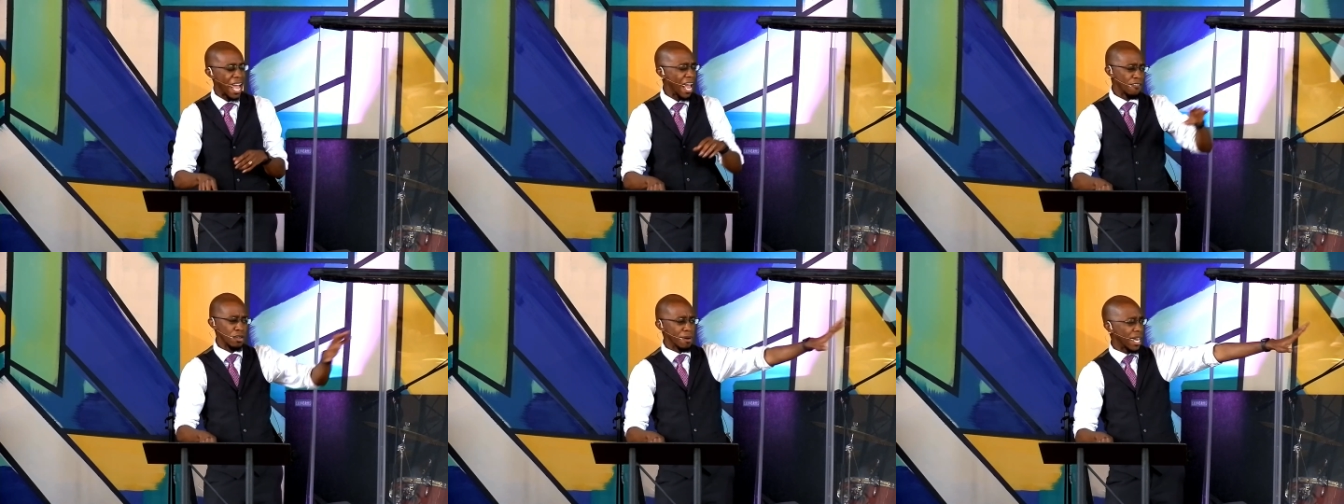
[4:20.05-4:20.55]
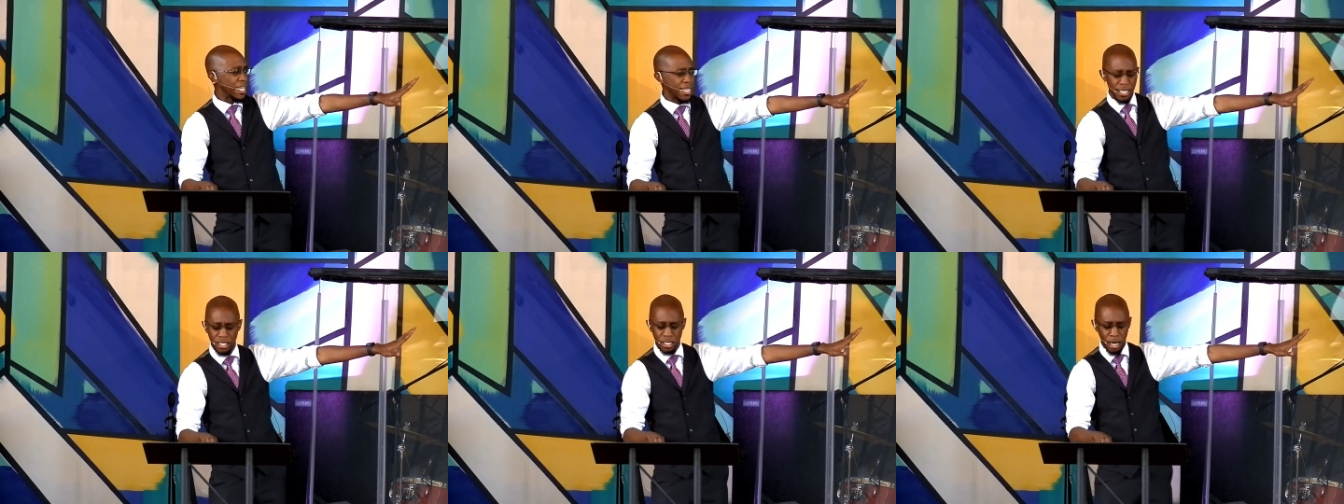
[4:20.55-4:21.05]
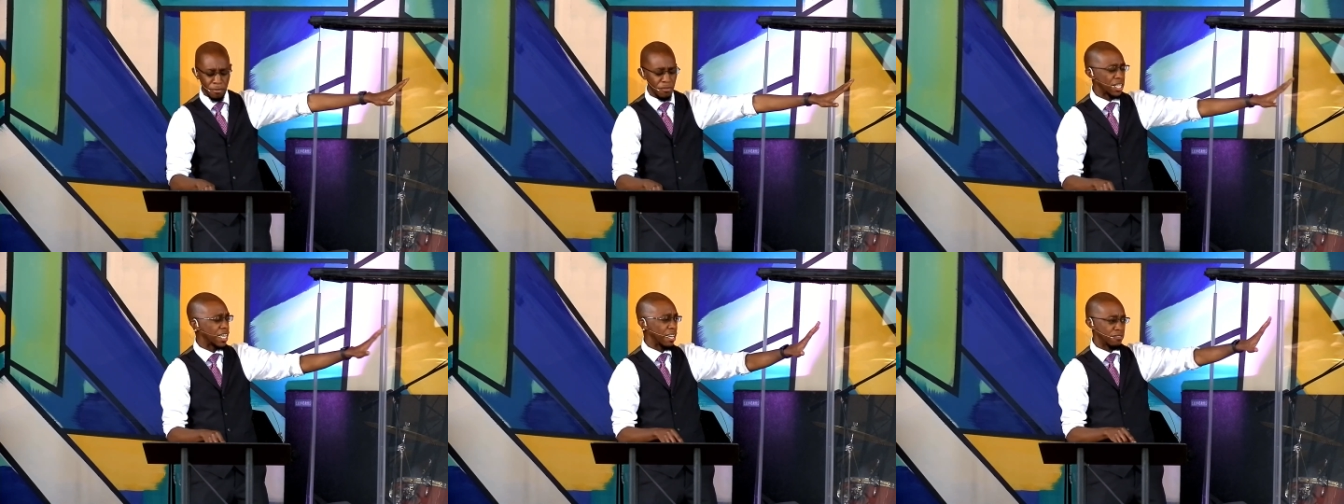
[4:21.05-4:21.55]
Everybody gets some
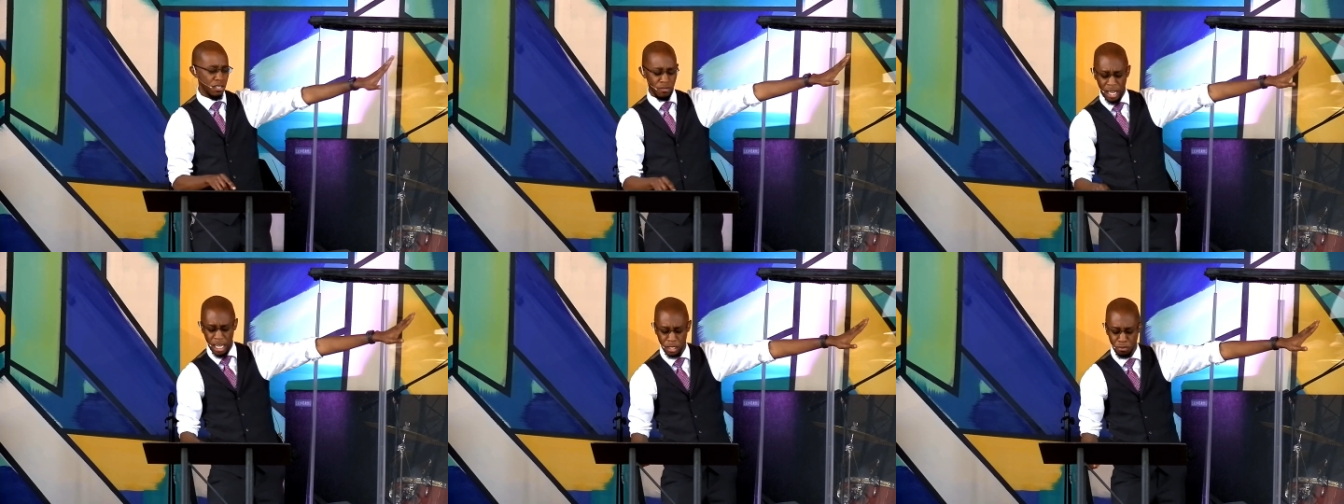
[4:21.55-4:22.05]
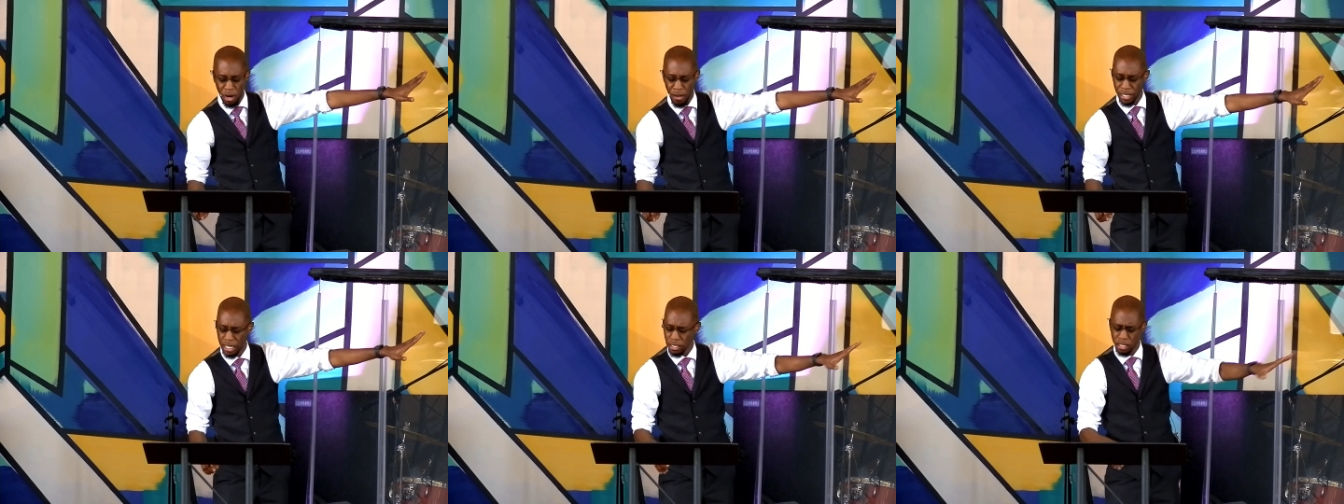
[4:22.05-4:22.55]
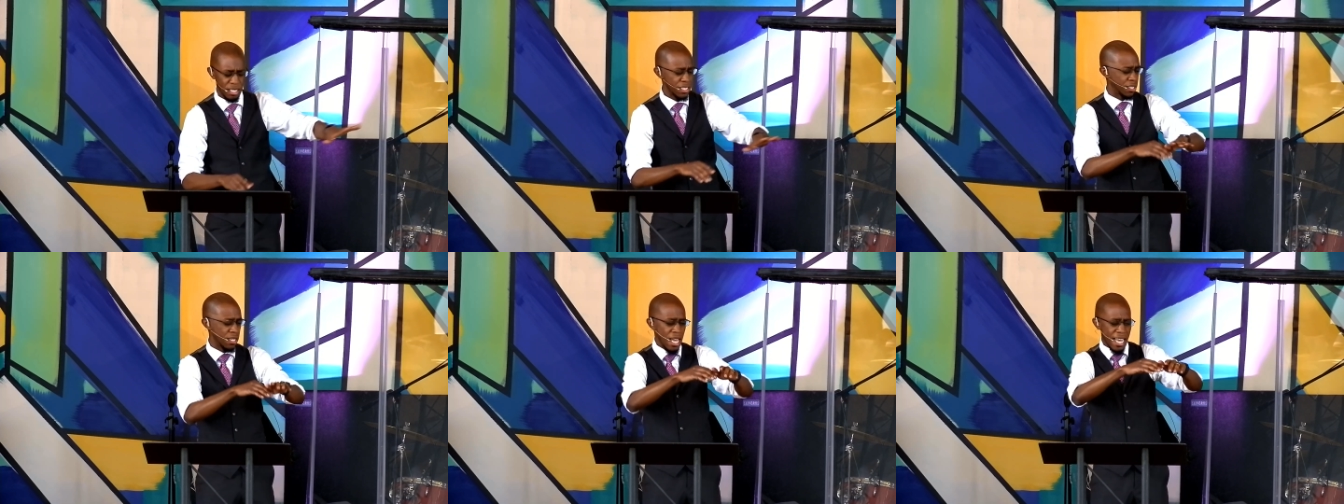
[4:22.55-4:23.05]
of the gifts of God's providence
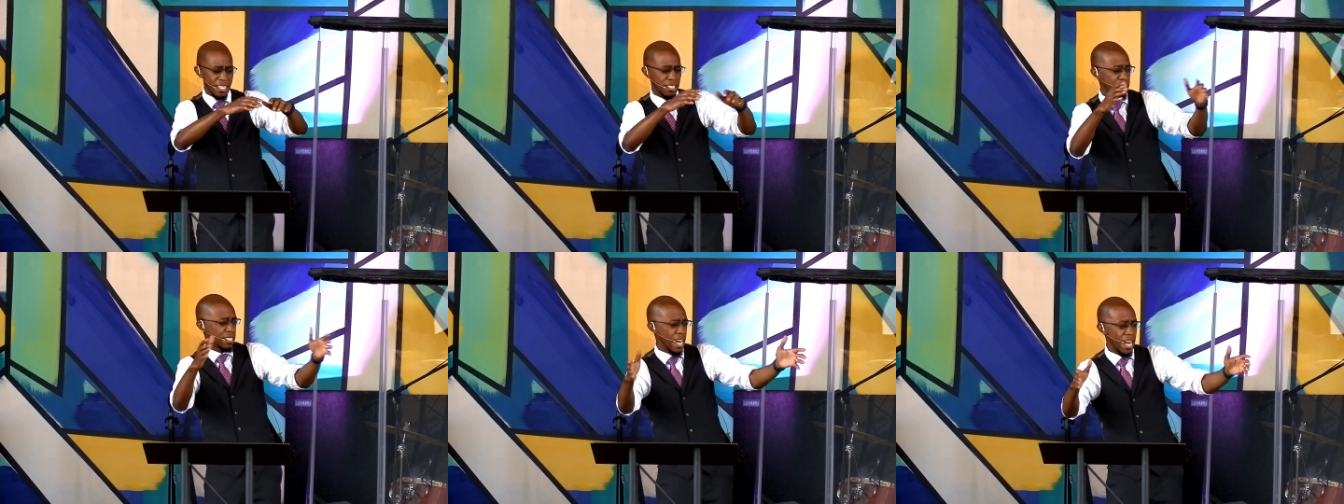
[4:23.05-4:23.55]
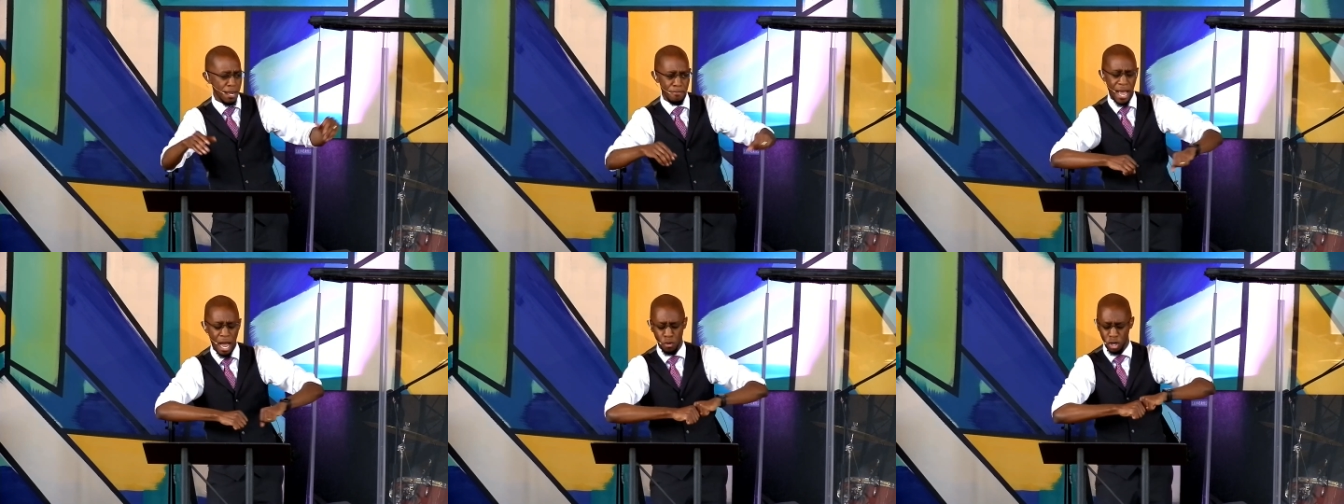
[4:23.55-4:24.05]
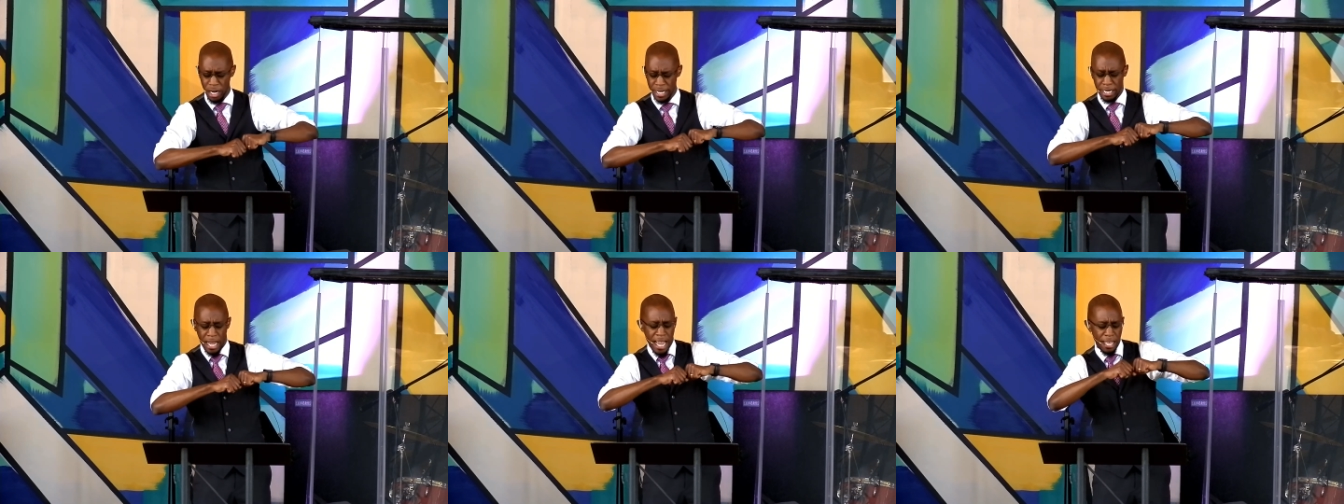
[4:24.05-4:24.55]
his, his sustaining power, his,